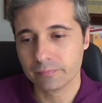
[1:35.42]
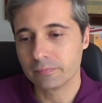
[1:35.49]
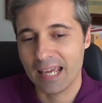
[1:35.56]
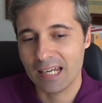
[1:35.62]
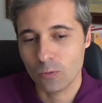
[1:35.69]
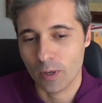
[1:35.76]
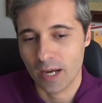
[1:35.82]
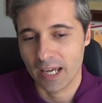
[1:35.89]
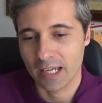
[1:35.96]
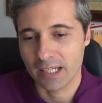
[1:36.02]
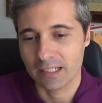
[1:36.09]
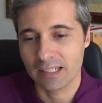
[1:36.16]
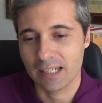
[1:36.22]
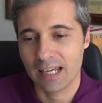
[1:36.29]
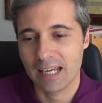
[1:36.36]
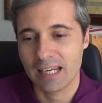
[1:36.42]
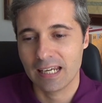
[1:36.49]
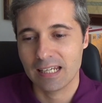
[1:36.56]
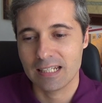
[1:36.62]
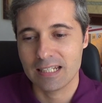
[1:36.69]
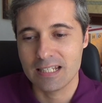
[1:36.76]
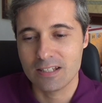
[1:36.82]
Anyway,
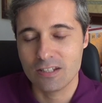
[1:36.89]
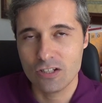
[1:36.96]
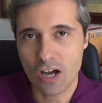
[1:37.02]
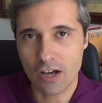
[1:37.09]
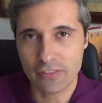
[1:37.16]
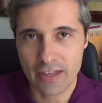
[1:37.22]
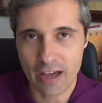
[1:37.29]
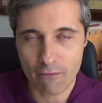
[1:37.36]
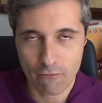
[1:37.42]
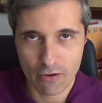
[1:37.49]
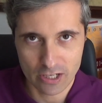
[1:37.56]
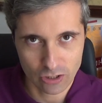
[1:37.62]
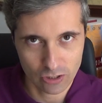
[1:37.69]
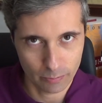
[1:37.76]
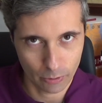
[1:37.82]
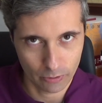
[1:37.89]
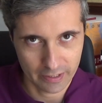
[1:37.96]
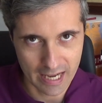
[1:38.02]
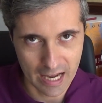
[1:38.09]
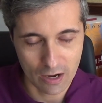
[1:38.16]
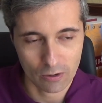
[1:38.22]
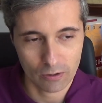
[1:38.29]
he's not that fashionable
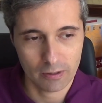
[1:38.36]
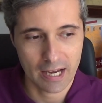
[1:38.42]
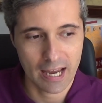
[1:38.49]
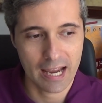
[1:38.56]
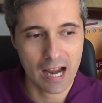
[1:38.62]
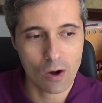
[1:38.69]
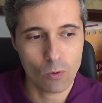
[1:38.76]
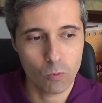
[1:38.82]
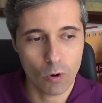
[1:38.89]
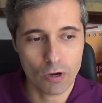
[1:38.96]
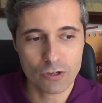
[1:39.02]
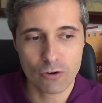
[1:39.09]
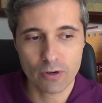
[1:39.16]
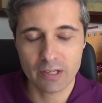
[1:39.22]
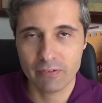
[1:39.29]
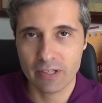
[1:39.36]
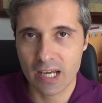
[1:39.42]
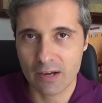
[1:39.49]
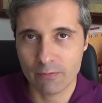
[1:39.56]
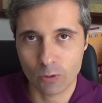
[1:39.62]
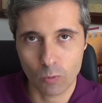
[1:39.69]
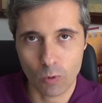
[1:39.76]
now, and I wonder if he
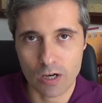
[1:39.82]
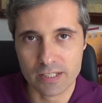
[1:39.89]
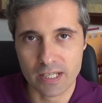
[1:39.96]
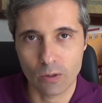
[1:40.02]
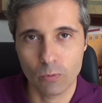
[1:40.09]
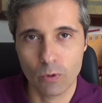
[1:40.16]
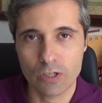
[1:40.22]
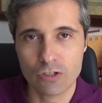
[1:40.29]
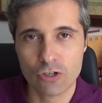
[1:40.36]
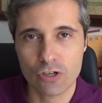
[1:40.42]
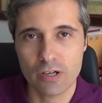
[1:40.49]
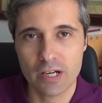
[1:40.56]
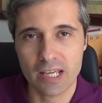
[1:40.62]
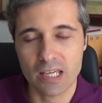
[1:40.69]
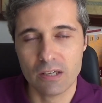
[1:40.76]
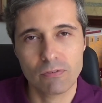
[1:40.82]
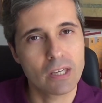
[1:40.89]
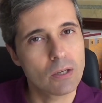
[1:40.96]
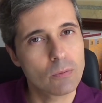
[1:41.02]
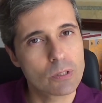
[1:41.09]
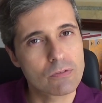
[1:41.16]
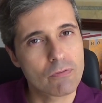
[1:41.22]
ever was. I wonder if
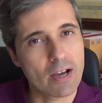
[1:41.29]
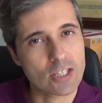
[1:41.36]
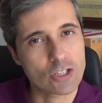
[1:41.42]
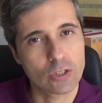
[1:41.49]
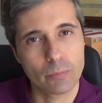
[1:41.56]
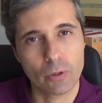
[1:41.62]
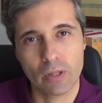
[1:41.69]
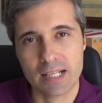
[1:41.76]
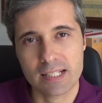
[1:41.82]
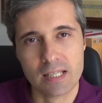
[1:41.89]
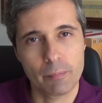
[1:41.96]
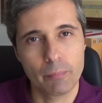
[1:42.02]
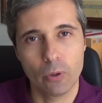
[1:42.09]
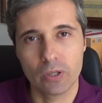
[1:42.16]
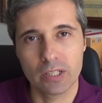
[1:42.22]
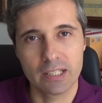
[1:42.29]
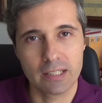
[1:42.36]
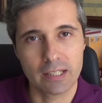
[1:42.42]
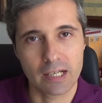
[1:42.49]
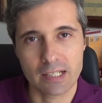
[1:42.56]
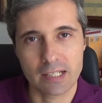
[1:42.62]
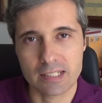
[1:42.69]
he was fashionable at some point in
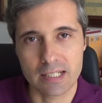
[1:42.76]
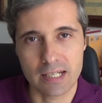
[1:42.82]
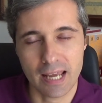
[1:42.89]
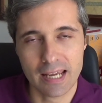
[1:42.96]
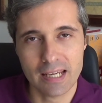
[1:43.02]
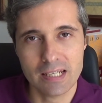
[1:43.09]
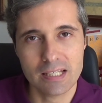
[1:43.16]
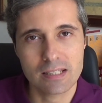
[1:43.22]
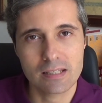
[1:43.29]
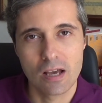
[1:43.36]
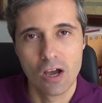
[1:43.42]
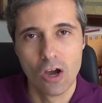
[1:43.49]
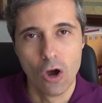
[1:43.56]
the 1980s